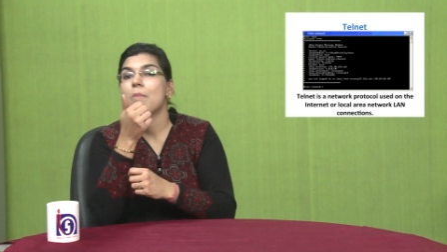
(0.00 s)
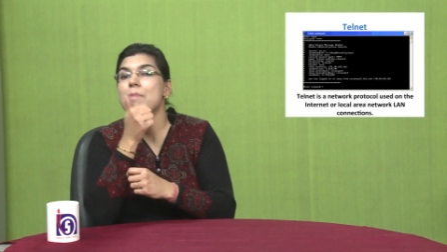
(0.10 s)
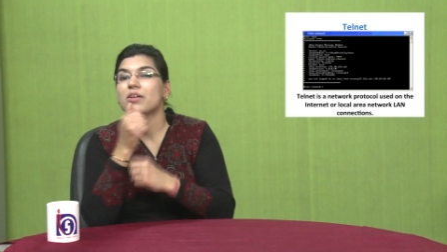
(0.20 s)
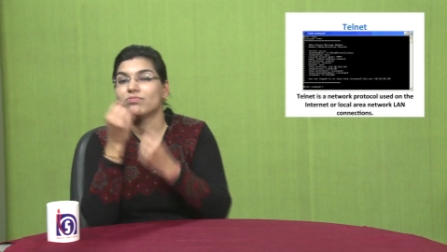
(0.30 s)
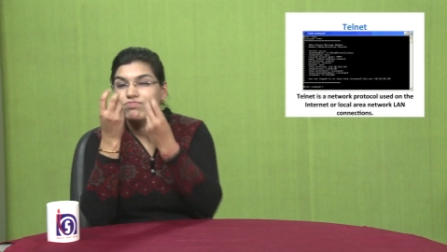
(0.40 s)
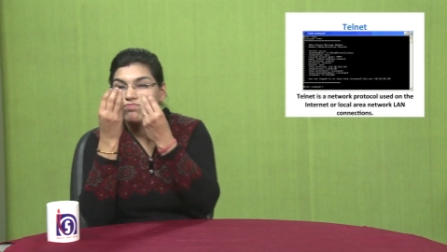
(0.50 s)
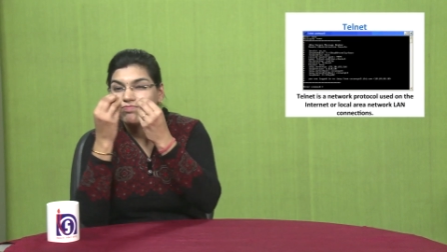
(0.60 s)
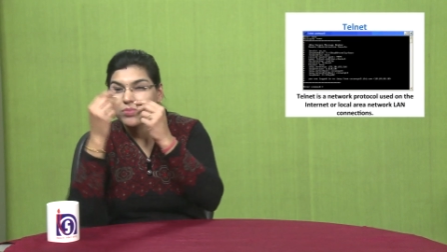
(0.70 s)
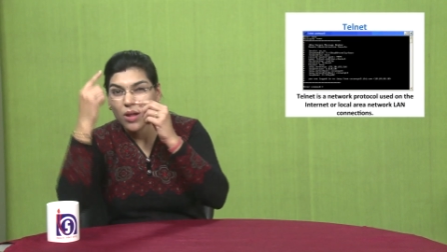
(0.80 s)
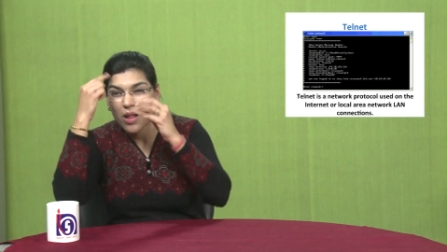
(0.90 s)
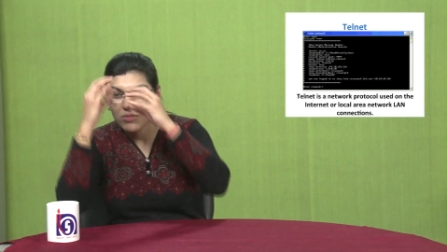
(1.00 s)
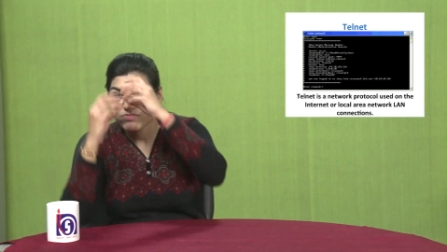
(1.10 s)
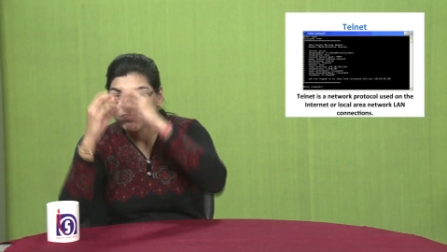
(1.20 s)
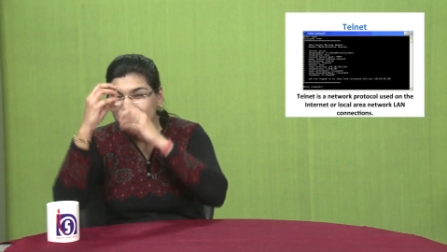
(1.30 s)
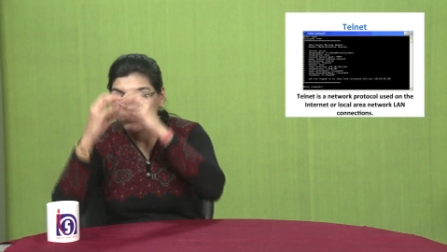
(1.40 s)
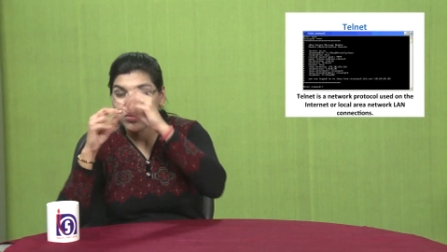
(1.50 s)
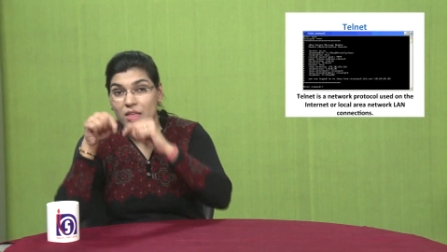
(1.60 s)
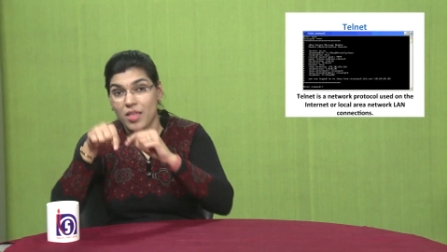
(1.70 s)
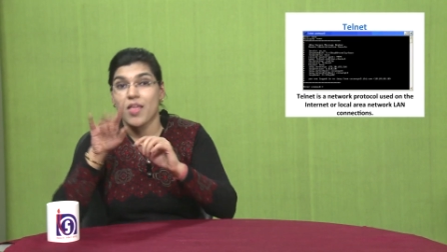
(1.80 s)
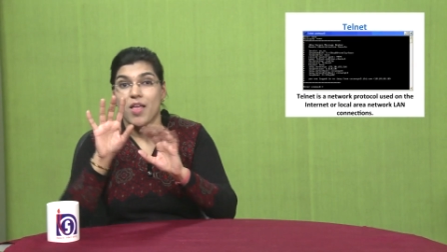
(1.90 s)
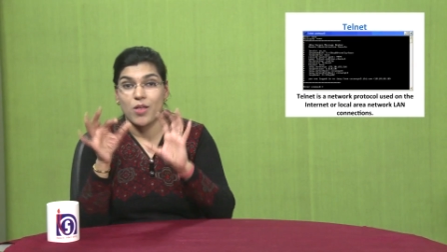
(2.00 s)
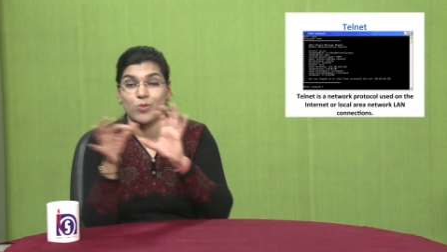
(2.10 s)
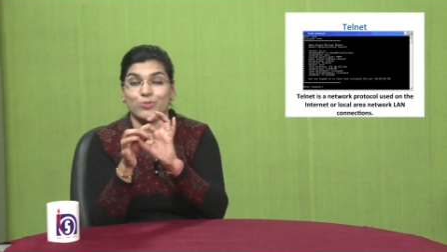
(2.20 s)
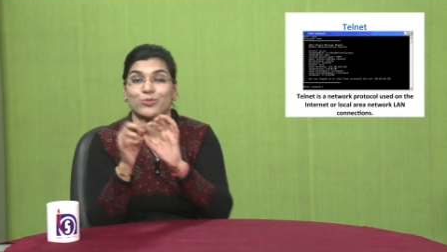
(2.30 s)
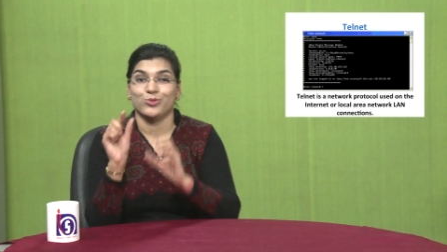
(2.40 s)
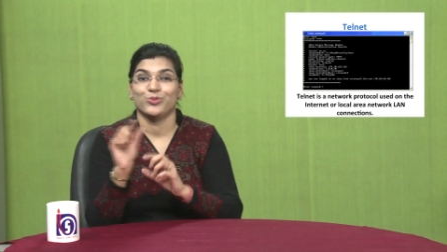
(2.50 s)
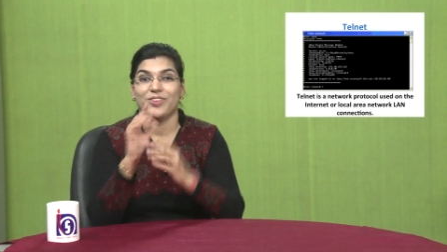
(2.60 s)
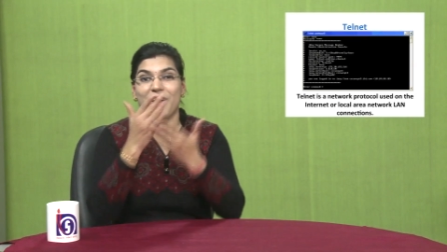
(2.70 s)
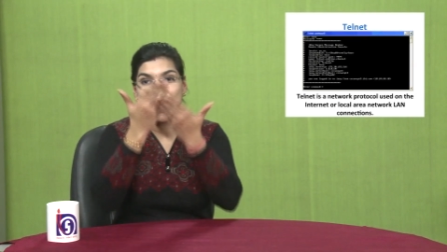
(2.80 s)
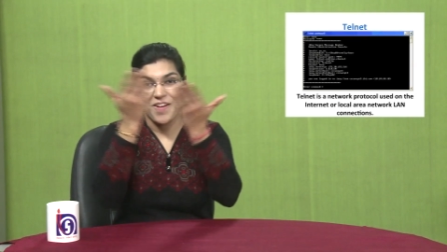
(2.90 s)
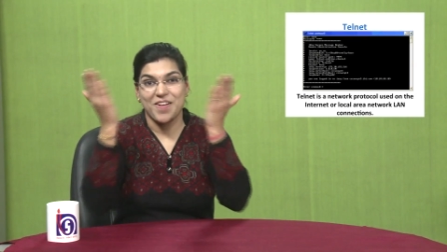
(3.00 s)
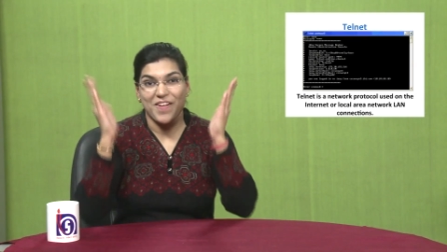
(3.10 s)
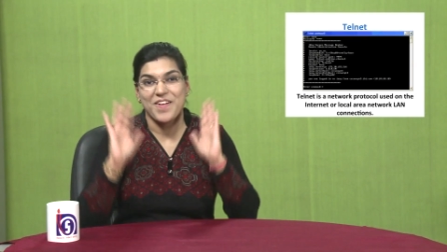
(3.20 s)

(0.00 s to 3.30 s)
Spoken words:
It is helpful for the local area network.